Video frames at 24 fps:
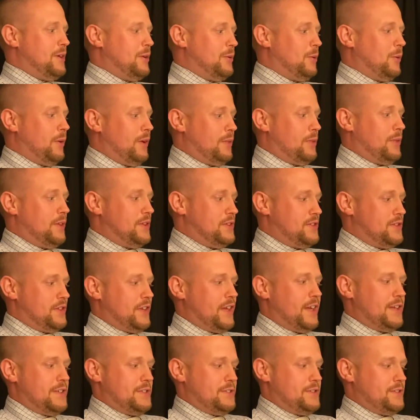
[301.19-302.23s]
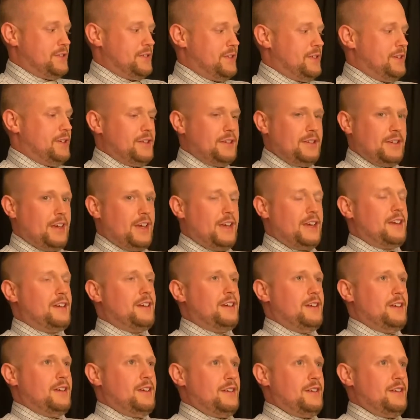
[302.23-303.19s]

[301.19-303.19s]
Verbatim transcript: what this says, okay?